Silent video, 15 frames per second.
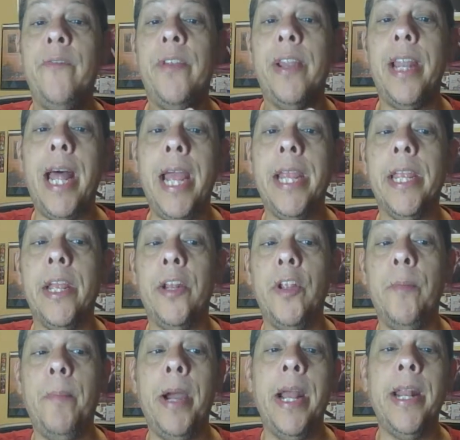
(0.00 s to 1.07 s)
even like it.
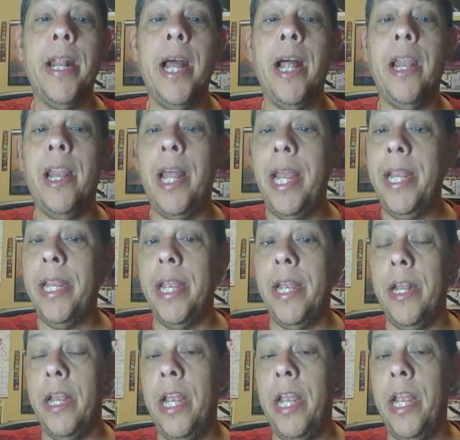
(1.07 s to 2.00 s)
You might not like it.